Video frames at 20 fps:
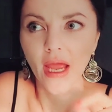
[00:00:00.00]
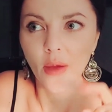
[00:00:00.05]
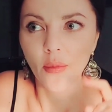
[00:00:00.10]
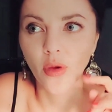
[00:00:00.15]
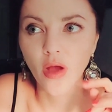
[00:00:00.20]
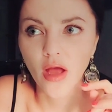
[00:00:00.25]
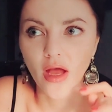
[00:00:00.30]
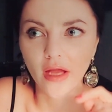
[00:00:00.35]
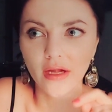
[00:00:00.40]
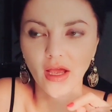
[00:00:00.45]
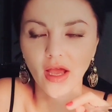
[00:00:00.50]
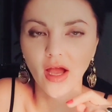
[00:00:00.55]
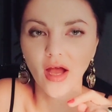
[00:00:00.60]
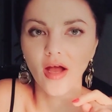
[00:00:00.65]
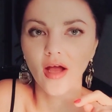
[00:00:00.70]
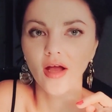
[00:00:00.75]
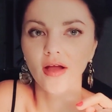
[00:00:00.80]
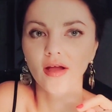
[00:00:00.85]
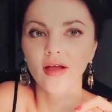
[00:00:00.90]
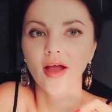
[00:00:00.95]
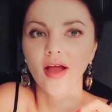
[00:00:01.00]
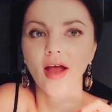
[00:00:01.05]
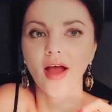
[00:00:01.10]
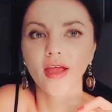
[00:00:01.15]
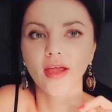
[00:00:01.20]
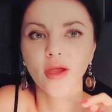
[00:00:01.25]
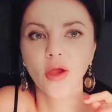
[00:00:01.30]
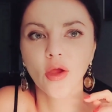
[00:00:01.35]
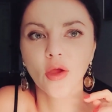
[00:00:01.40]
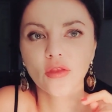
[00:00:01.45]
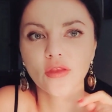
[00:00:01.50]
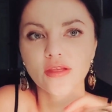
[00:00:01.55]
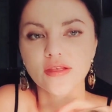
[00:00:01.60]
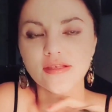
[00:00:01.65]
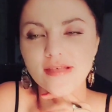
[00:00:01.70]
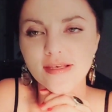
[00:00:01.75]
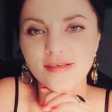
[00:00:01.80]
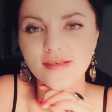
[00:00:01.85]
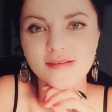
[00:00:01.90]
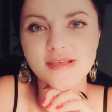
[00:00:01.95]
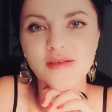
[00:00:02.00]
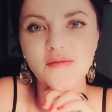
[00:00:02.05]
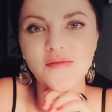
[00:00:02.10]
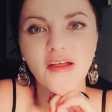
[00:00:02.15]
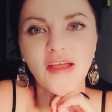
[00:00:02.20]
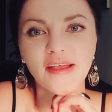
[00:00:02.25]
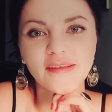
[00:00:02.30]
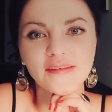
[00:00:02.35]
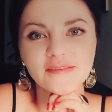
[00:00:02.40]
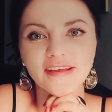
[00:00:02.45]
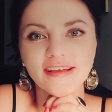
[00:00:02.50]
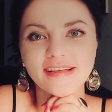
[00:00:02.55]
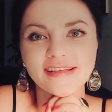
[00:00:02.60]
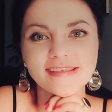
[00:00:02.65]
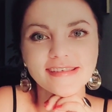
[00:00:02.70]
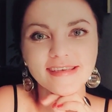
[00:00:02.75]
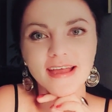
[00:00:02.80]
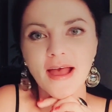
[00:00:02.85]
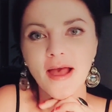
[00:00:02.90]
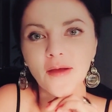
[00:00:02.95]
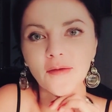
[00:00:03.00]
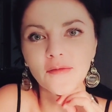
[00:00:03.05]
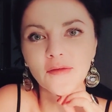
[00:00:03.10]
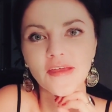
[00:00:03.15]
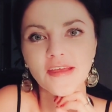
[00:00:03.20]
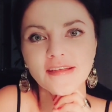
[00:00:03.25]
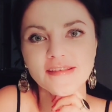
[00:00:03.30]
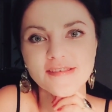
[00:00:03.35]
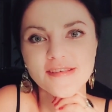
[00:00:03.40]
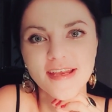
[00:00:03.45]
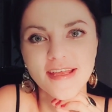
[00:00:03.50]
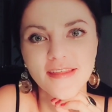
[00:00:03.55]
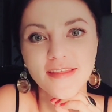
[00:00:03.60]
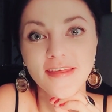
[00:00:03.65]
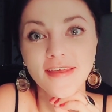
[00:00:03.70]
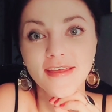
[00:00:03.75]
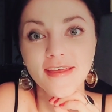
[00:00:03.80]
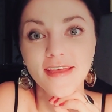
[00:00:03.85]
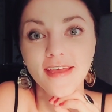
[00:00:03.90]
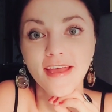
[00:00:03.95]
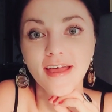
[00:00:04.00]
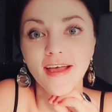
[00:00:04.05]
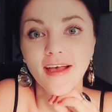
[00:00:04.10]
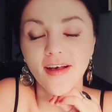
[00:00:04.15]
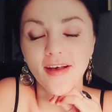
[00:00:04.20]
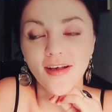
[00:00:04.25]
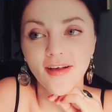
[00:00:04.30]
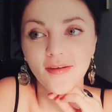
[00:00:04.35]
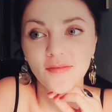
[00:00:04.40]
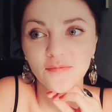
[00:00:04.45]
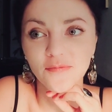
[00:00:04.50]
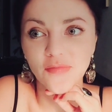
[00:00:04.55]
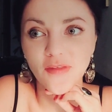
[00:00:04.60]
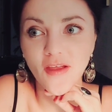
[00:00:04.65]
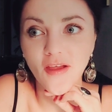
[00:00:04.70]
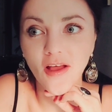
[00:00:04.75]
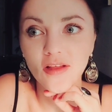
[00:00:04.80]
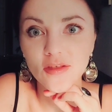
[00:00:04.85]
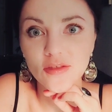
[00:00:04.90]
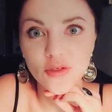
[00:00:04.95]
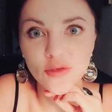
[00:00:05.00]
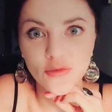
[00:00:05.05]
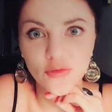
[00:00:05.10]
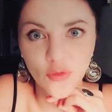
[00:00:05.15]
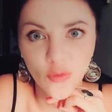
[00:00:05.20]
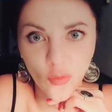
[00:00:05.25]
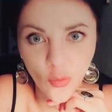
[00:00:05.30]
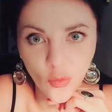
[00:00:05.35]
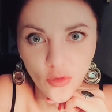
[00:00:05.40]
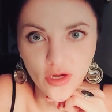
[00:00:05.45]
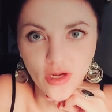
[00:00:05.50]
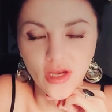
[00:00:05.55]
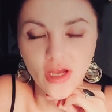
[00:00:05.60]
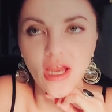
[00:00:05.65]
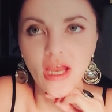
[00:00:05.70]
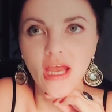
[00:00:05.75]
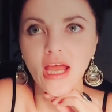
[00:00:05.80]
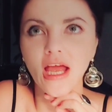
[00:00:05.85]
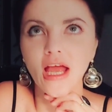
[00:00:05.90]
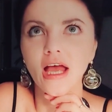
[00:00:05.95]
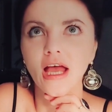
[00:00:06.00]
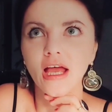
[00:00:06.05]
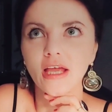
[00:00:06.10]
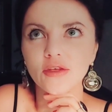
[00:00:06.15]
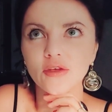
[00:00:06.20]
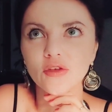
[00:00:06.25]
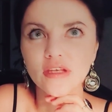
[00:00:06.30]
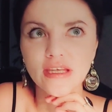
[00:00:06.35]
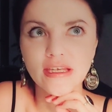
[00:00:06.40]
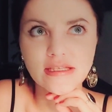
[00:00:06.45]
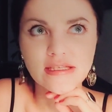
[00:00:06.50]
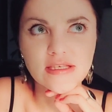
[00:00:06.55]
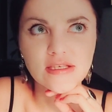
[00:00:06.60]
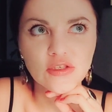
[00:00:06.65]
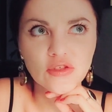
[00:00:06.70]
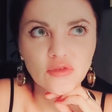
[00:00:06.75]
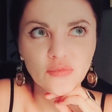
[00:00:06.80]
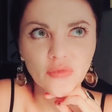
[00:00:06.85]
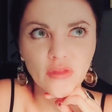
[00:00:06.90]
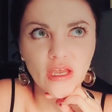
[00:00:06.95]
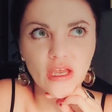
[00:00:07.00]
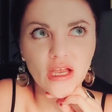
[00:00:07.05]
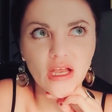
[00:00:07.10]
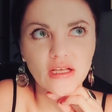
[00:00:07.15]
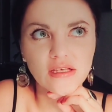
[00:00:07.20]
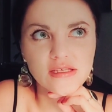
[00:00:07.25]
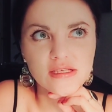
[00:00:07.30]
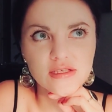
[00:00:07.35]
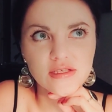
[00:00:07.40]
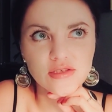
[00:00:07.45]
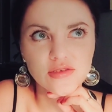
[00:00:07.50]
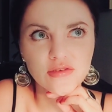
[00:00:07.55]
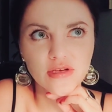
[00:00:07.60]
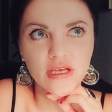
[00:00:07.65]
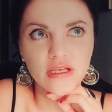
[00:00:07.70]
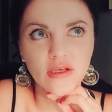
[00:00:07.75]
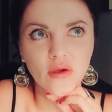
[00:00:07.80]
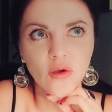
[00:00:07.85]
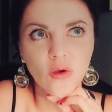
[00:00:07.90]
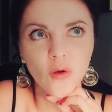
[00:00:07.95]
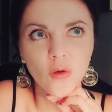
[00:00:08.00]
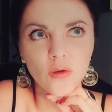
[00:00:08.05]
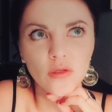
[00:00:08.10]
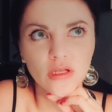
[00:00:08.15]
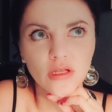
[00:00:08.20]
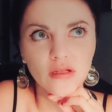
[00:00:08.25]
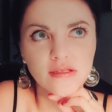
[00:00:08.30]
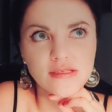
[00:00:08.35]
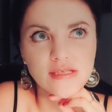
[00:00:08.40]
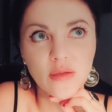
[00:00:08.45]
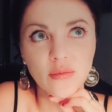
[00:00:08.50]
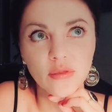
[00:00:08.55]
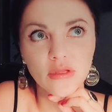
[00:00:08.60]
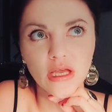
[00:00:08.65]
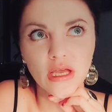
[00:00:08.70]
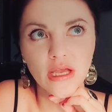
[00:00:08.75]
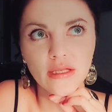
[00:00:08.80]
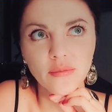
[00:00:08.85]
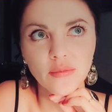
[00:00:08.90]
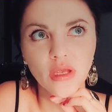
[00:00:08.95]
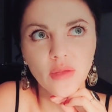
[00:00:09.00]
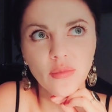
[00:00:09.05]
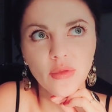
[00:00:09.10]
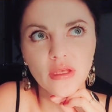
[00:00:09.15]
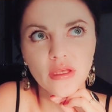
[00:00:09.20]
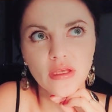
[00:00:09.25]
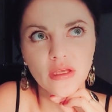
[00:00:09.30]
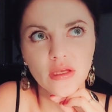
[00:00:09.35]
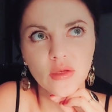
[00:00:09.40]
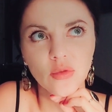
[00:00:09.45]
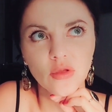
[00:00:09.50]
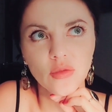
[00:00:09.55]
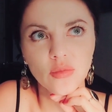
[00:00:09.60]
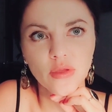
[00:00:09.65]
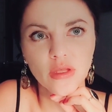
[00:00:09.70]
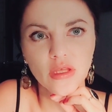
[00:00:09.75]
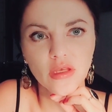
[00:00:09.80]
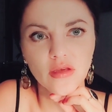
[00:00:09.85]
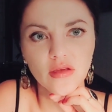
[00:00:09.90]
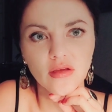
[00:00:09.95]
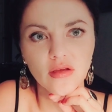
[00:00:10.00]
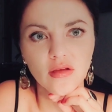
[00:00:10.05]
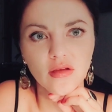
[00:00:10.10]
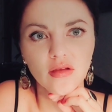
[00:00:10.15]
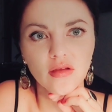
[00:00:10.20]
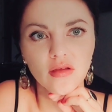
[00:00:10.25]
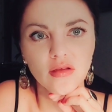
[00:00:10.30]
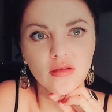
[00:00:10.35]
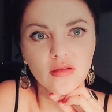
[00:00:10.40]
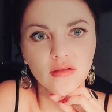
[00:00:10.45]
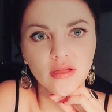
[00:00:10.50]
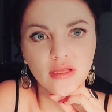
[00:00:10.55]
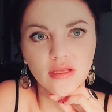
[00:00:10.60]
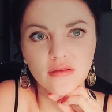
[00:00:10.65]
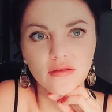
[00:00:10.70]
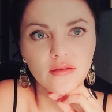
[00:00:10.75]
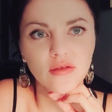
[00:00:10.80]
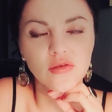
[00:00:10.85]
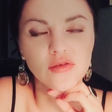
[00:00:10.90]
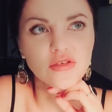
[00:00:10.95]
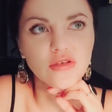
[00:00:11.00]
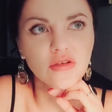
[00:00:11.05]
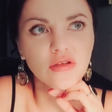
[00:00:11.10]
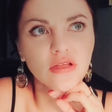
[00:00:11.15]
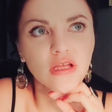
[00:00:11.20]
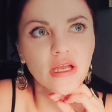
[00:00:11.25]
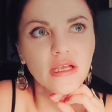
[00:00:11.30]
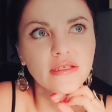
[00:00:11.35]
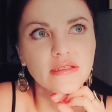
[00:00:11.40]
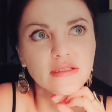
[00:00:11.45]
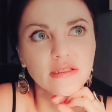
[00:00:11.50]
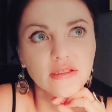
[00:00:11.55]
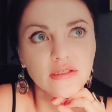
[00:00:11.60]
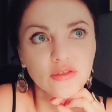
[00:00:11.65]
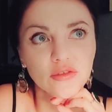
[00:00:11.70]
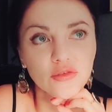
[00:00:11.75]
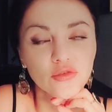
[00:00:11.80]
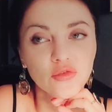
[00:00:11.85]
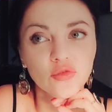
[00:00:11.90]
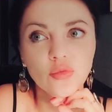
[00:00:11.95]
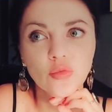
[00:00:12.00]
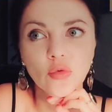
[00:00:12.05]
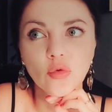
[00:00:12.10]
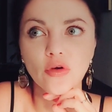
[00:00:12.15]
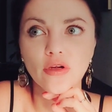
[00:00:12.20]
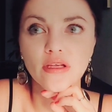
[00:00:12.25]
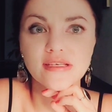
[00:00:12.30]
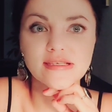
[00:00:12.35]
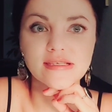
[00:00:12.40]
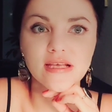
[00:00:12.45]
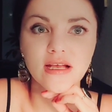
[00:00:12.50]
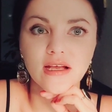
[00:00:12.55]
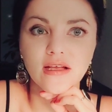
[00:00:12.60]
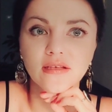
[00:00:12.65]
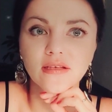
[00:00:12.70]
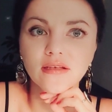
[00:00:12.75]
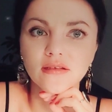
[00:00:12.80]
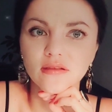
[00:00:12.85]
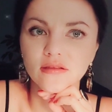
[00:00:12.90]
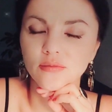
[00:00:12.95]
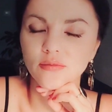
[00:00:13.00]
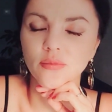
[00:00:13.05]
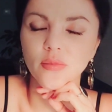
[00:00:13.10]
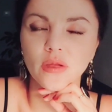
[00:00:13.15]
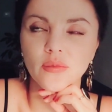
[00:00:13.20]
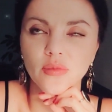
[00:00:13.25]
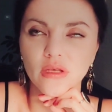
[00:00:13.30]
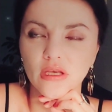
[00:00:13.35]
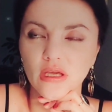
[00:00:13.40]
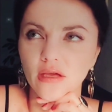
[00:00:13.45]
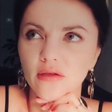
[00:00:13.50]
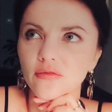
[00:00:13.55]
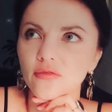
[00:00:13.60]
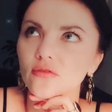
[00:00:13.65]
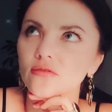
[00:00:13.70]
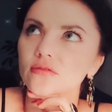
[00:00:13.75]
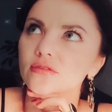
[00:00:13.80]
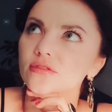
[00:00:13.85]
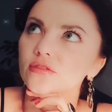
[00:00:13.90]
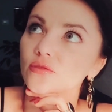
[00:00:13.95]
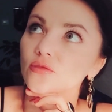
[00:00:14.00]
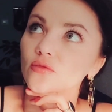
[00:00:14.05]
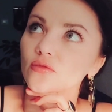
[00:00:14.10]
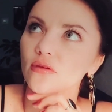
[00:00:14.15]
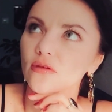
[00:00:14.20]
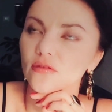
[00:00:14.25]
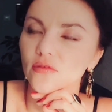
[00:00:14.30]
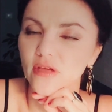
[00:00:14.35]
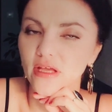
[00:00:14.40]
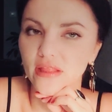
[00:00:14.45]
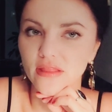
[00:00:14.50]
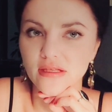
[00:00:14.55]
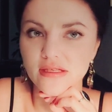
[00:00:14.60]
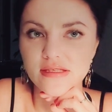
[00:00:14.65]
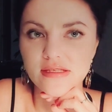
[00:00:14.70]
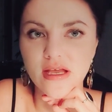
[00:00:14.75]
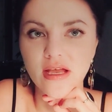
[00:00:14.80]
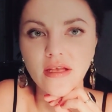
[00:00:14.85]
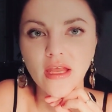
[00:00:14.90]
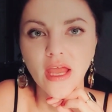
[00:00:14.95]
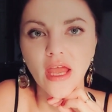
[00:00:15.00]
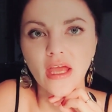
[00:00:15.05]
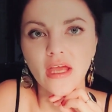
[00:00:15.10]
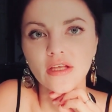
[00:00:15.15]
But uh, I heard some kind of idea how you can check the um, color of your aura. You need to concentrate on some light. Maybe it will be uh, like usual light in your room or sun, but be careful to look at the sun